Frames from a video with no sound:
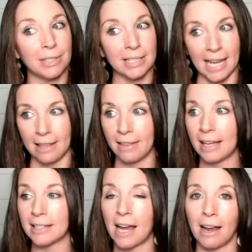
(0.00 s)
take
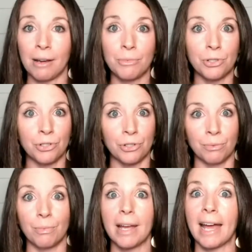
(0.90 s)
that time to just
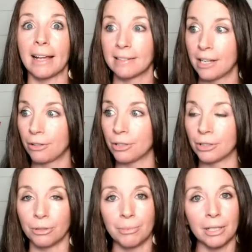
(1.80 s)
exhale a
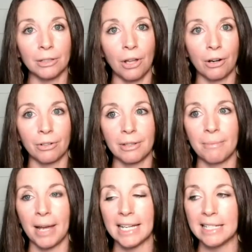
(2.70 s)
little bit longer than
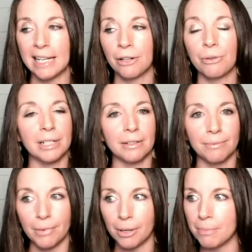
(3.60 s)
my inhale, it
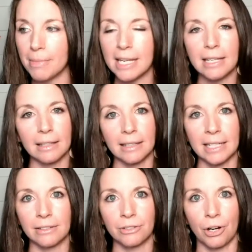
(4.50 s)

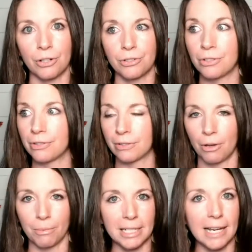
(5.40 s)
immediately starts to slow
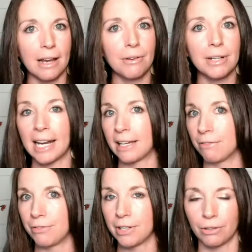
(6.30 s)
me down and I can
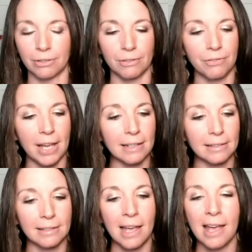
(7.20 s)
feel those
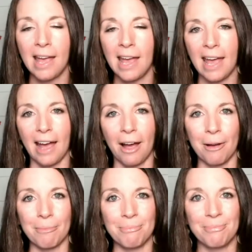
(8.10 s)
effects
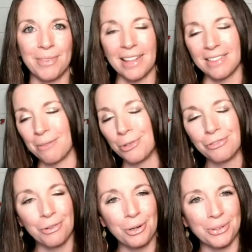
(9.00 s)
um, and then move
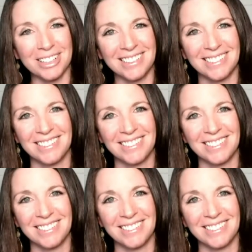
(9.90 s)
forward.